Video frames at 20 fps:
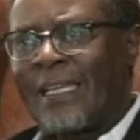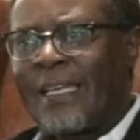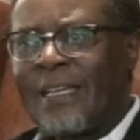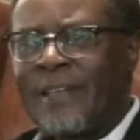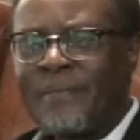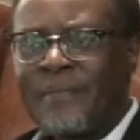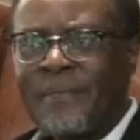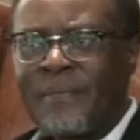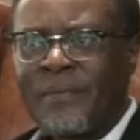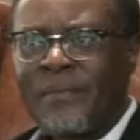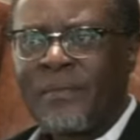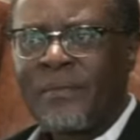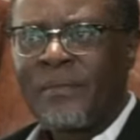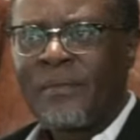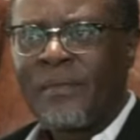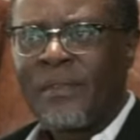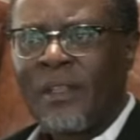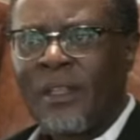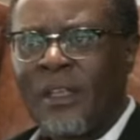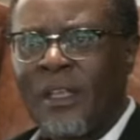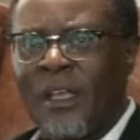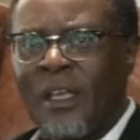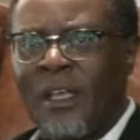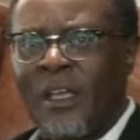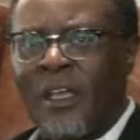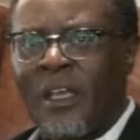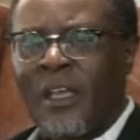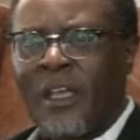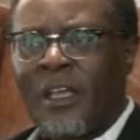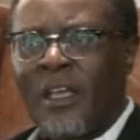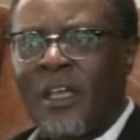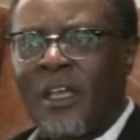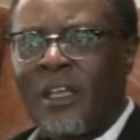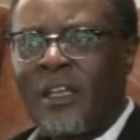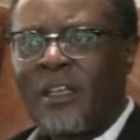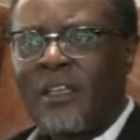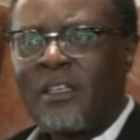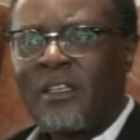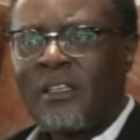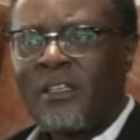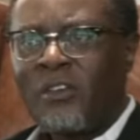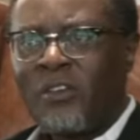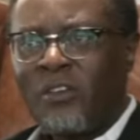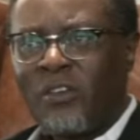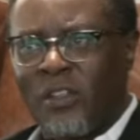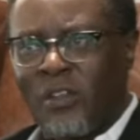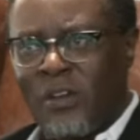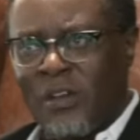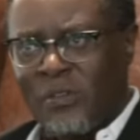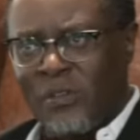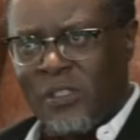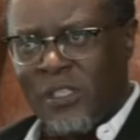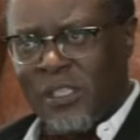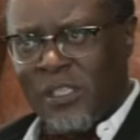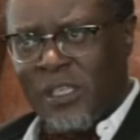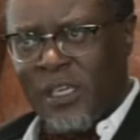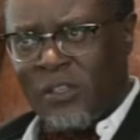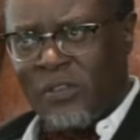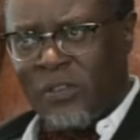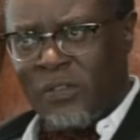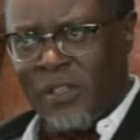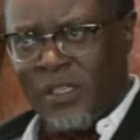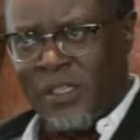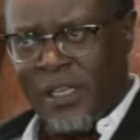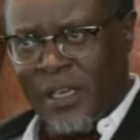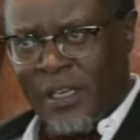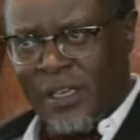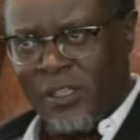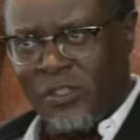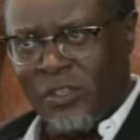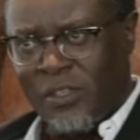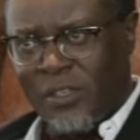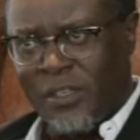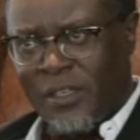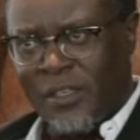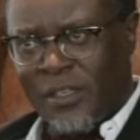him, do you know you're in charge of this election?